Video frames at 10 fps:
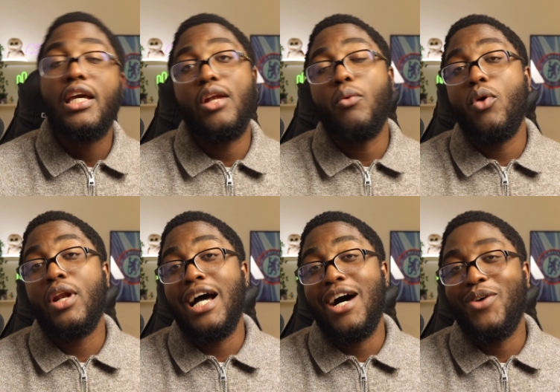in
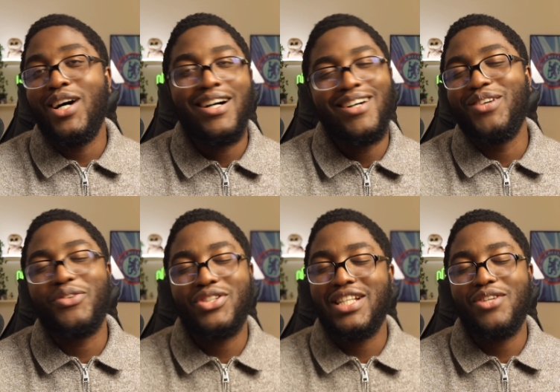1 hour,
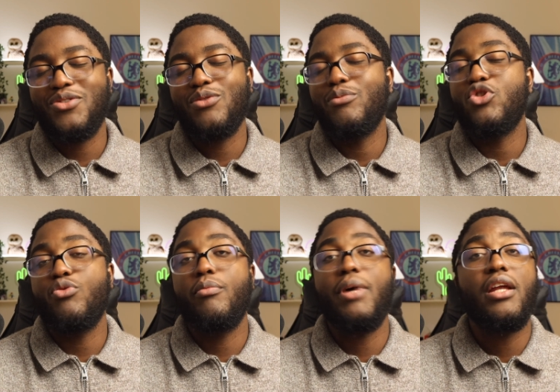because that is too much.
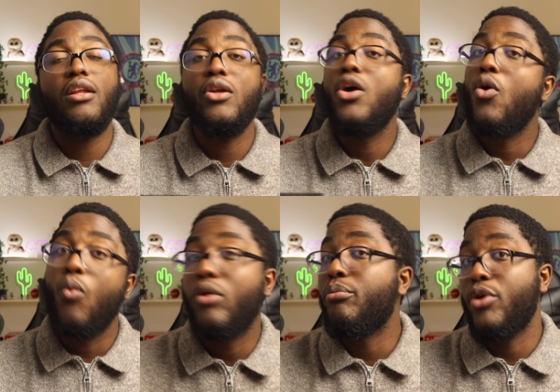You'll be mining
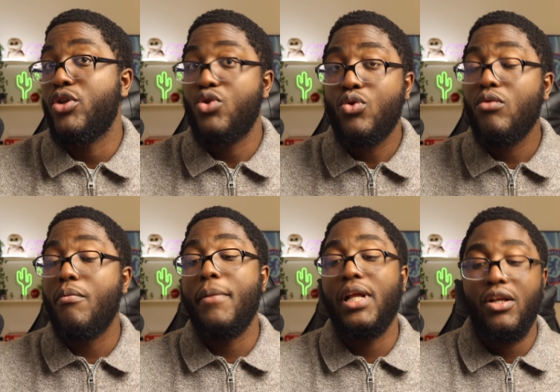1.2
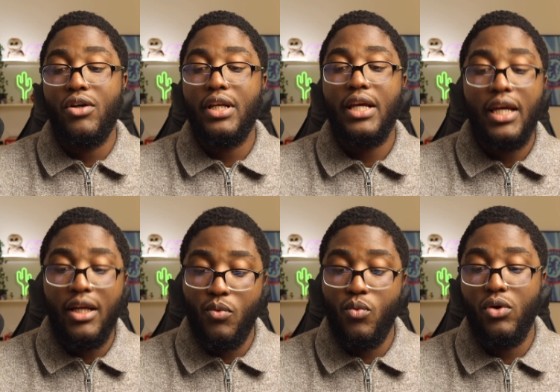million
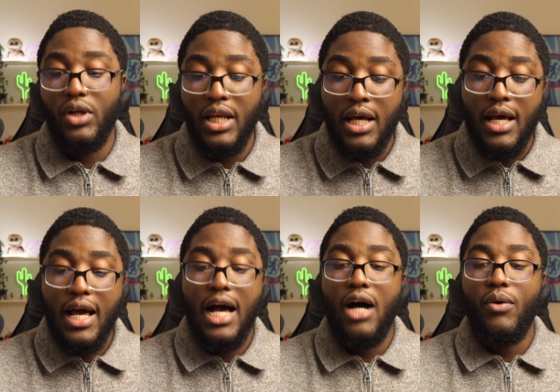in 1
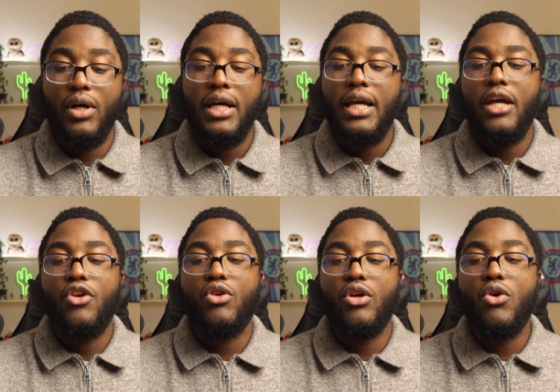hour. And
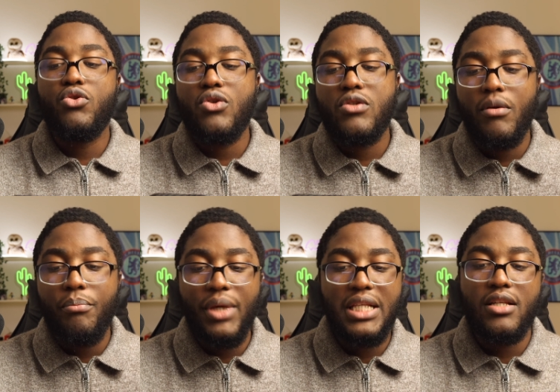you can also
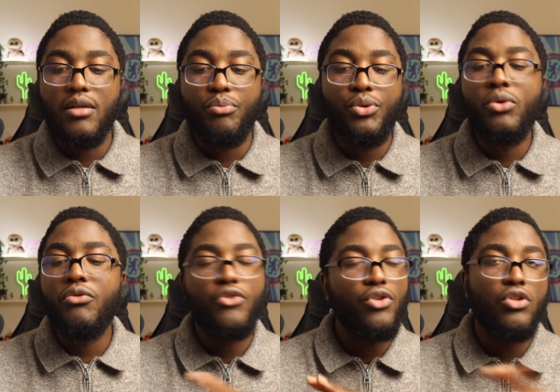submit a proof.
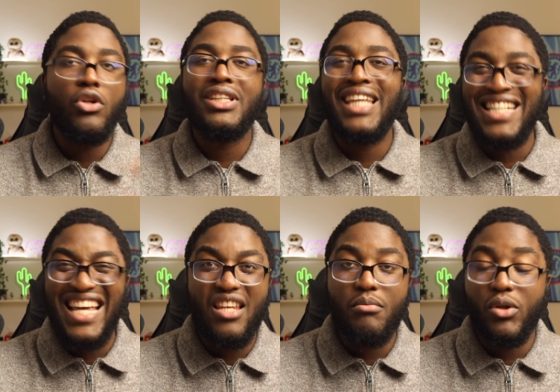You do not get
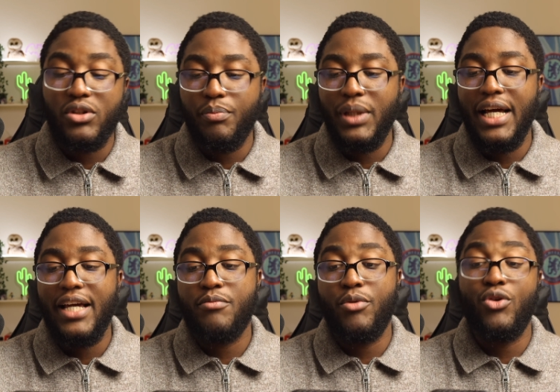any
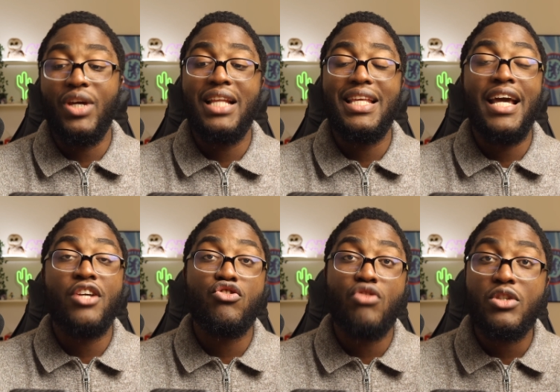multipliers, but you get an
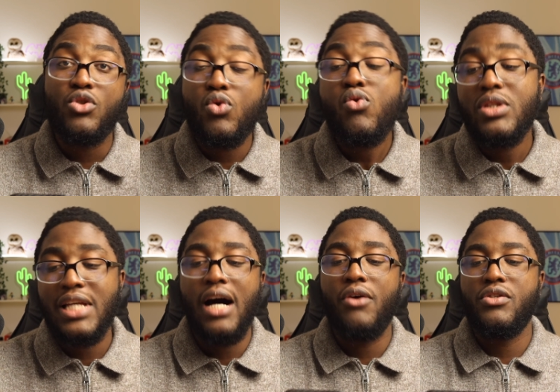extra
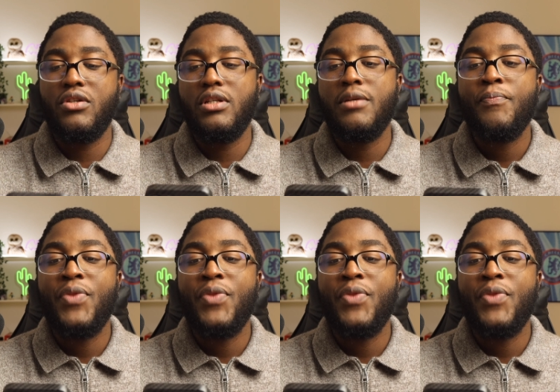2,000